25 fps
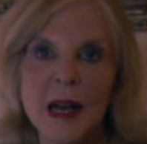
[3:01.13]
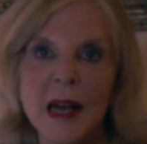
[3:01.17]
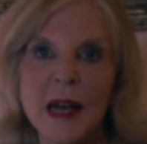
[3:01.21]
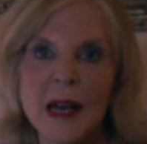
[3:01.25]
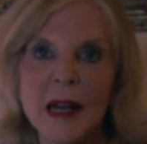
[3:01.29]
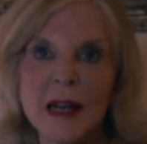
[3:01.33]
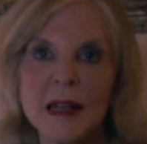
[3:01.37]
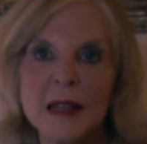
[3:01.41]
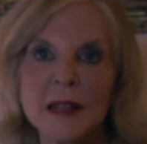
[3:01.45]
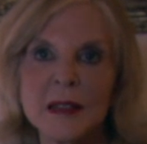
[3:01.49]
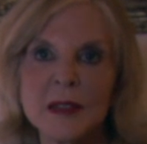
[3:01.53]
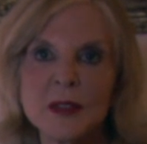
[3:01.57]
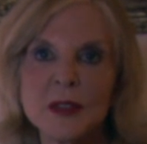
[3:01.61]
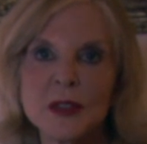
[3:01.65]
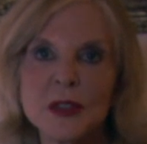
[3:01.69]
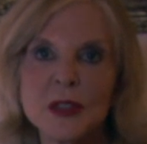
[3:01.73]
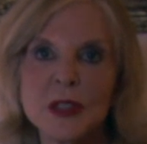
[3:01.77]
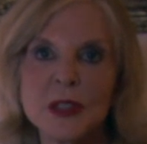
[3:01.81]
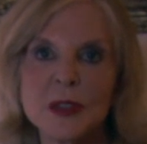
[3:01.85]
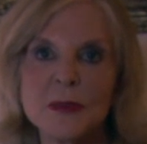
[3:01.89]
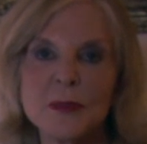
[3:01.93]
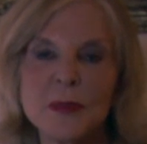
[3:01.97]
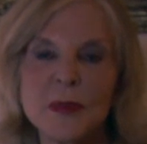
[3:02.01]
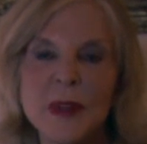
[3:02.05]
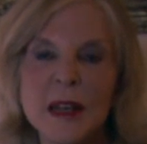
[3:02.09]
and
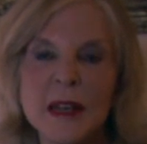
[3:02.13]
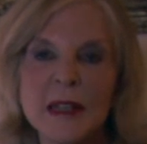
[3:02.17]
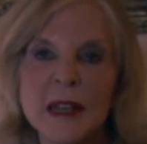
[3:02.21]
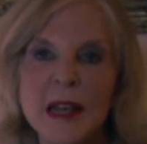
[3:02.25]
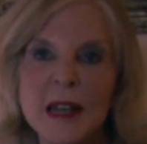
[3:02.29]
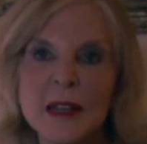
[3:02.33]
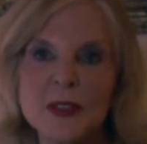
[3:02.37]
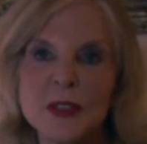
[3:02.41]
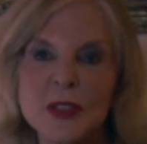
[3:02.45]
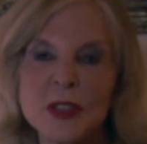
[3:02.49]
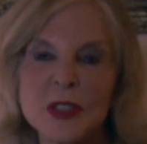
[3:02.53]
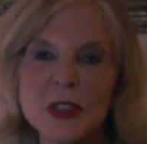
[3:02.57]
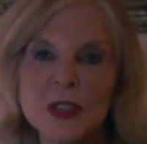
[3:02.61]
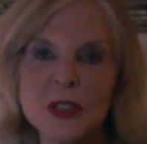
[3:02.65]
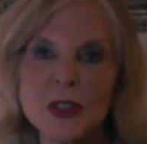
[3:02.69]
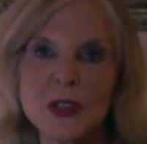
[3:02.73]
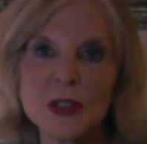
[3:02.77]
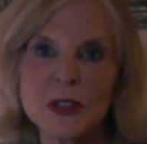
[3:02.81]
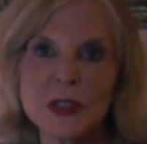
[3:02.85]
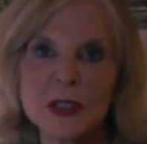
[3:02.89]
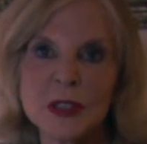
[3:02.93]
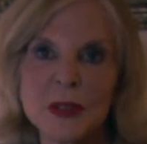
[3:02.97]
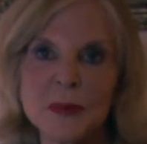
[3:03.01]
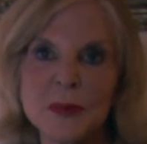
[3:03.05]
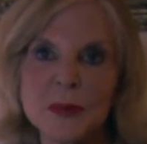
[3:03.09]
she they'd had just
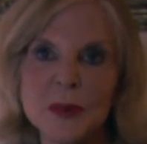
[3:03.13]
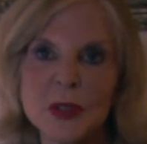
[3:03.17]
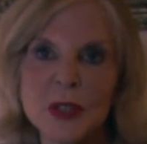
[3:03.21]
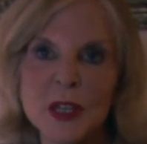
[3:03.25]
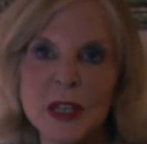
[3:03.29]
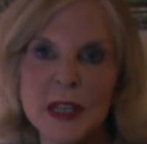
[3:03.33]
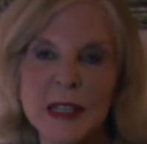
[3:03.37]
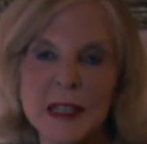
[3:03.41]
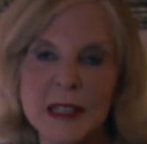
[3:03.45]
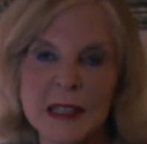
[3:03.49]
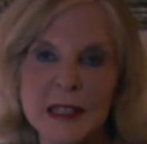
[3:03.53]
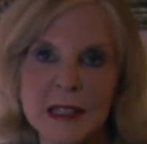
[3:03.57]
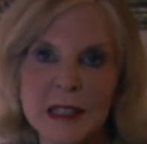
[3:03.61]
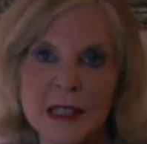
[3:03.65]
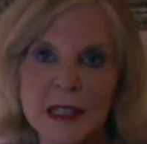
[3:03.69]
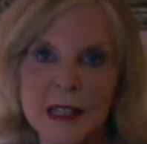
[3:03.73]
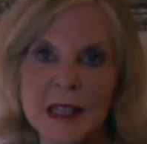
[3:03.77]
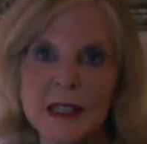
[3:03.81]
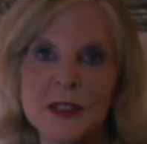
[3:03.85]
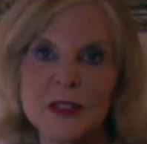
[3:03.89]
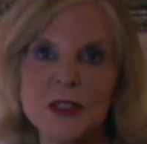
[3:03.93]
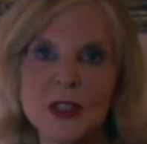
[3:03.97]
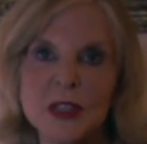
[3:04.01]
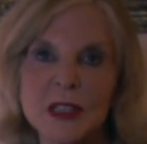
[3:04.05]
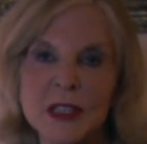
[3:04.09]
got some chickens and
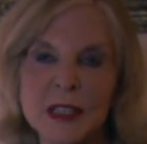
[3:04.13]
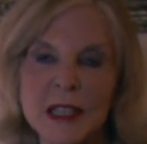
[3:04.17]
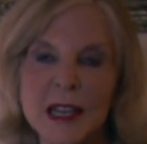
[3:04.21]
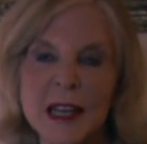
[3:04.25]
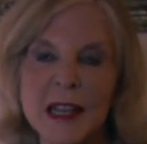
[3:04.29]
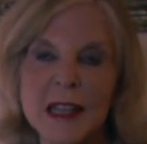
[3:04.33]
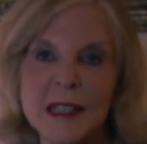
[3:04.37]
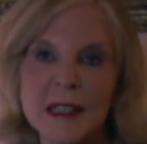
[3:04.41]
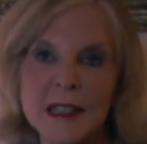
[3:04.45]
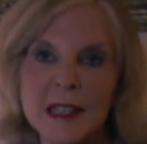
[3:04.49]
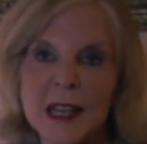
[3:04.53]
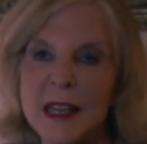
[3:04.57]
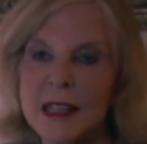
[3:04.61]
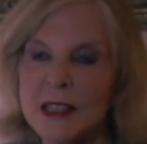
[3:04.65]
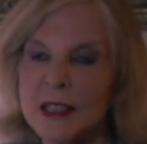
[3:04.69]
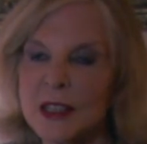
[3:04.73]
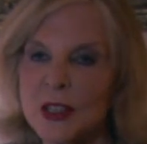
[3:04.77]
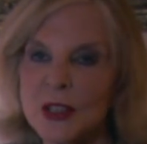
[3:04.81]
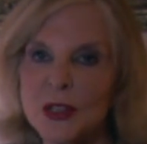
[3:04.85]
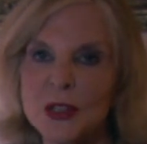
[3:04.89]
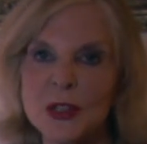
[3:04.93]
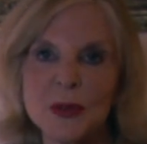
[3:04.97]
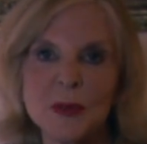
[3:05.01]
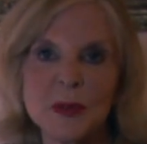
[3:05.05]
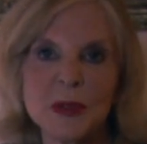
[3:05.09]
they'd just laid
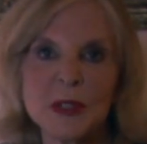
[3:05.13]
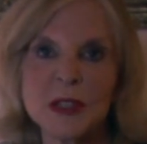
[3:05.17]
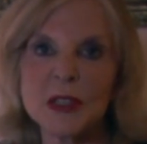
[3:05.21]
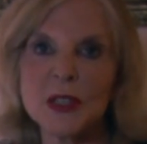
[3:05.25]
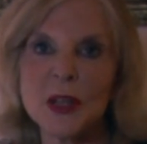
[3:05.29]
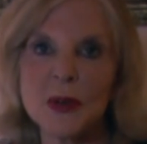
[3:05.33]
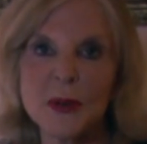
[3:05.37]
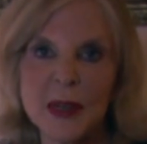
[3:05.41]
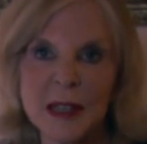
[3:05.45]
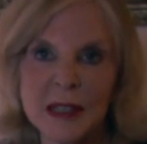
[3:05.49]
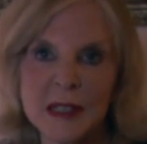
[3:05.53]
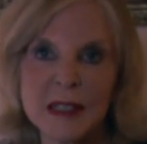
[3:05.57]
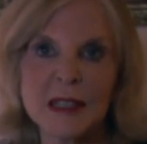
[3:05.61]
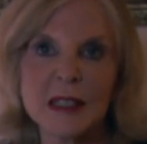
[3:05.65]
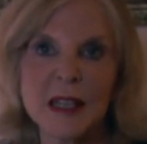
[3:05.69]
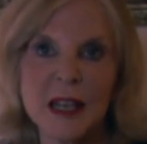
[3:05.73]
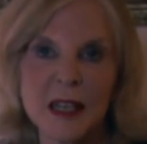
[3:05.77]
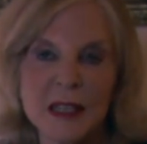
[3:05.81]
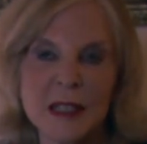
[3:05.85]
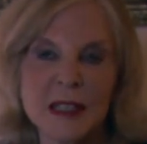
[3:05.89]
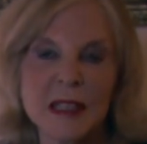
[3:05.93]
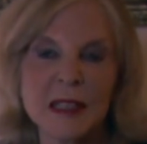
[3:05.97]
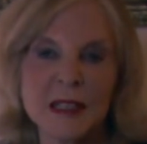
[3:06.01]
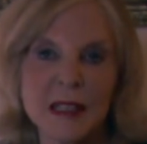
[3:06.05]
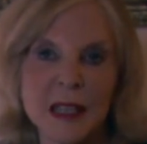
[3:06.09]
eggs and she was so
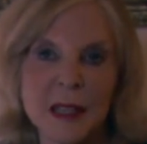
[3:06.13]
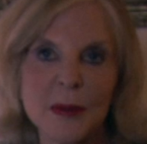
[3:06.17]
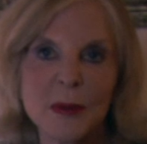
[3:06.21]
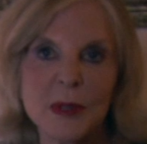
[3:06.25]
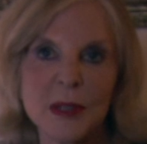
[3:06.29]
excited they